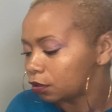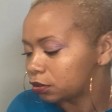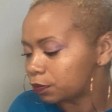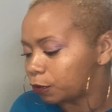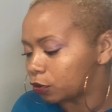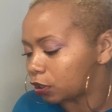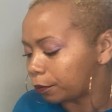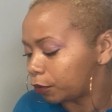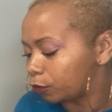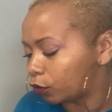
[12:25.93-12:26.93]
Let's pull a
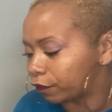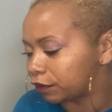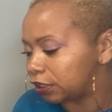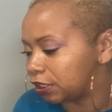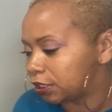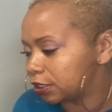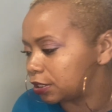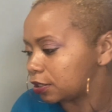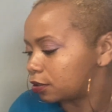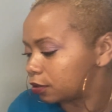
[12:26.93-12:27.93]
couple more of these.
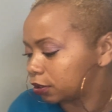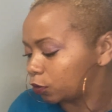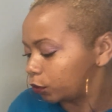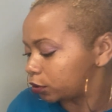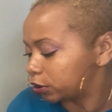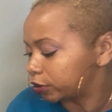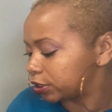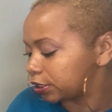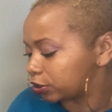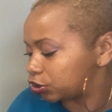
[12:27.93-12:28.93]
Then we'll clear
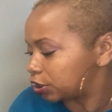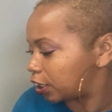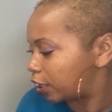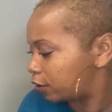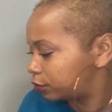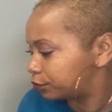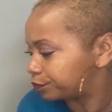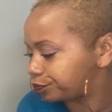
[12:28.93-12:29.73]
this energy out.